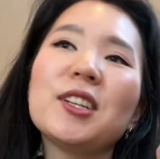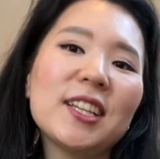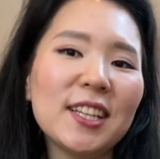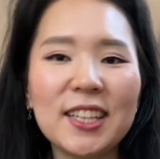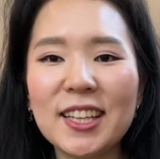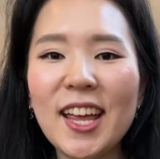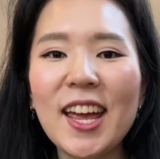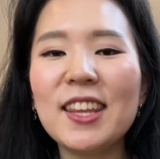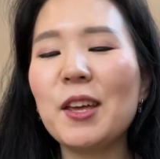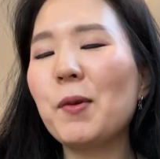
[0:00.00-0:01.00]
in a
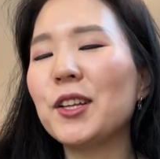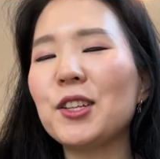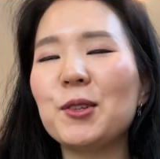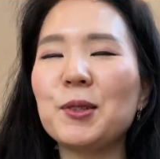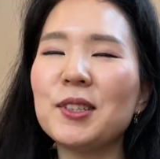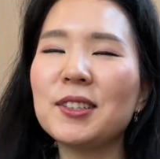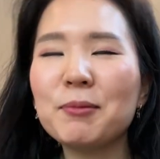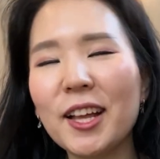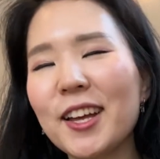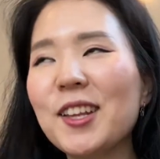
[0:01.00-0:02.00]
day they want to do
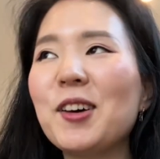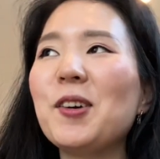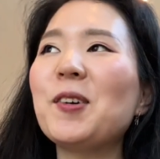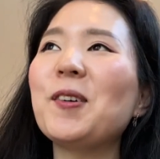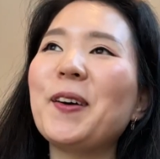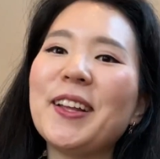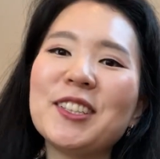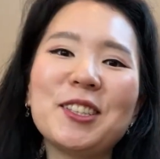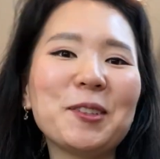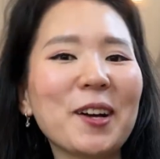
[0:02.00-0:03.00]
Play-Doh and
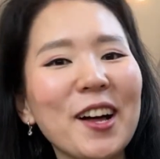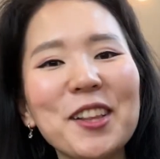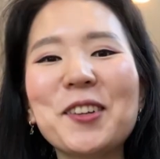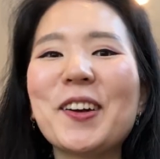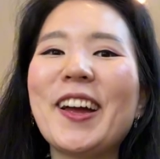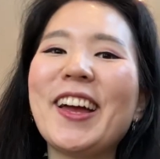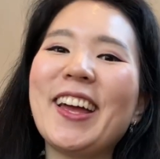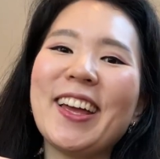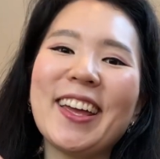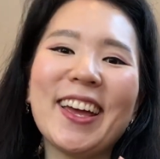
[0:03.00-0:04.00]
do
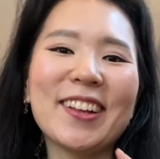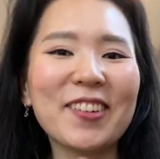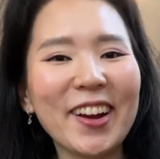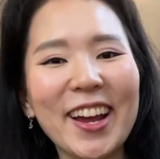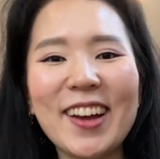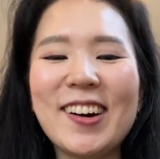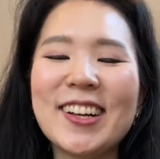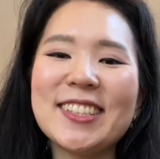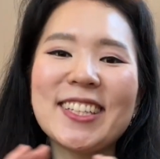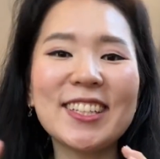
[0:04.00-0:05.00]
coloring and
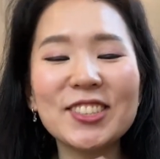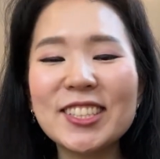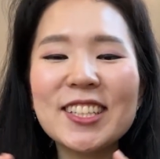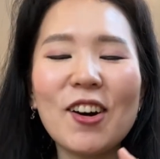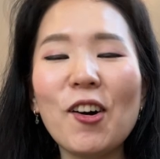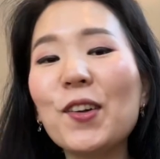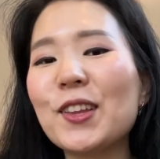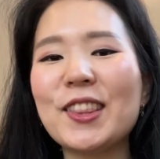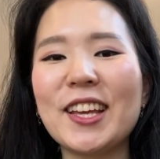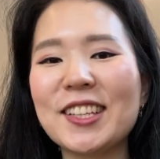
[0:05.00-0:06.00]
crayons, just all the
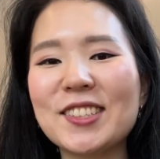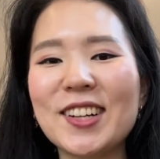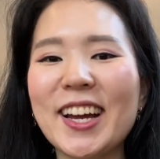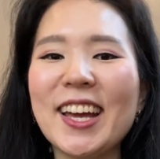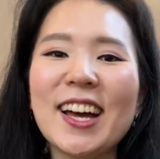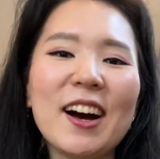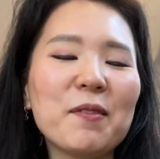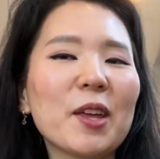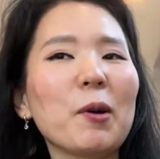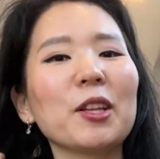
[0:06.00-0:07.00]
things, right?
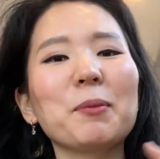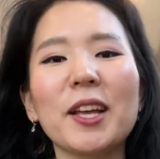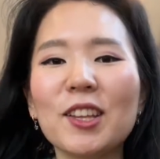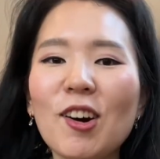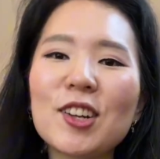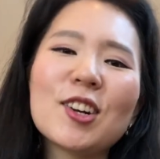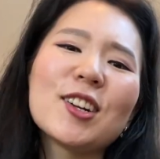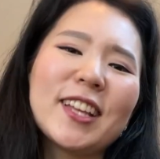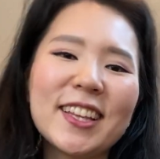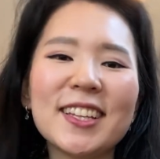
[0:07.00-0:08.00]
They want to play doctor,
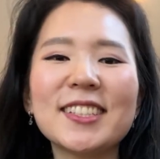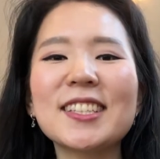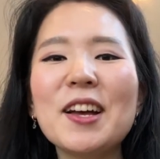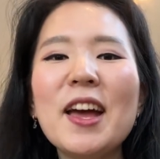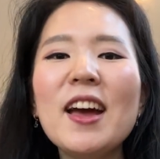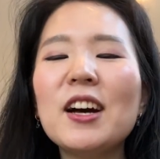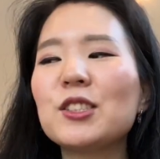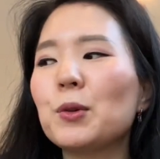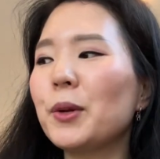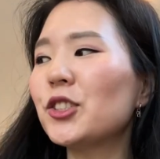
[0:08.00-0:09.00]
dentist, and
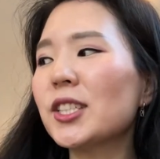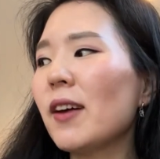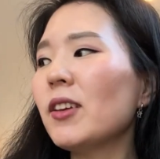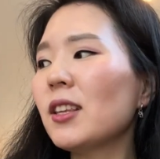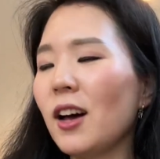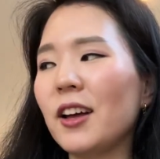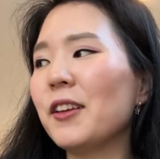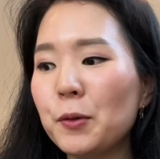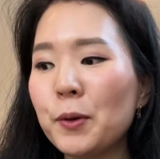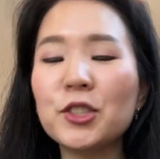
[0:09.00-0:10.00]
so we just have a ton
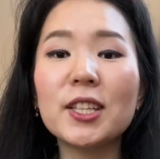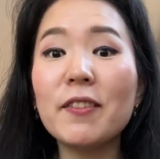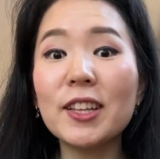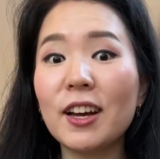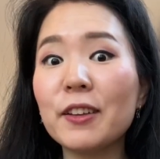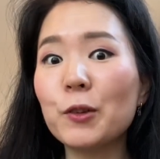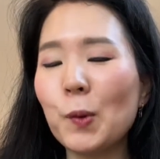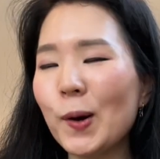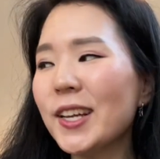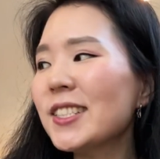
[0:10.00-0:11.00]
of
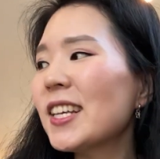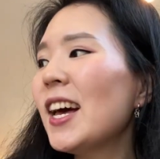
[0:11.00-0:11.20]
toys.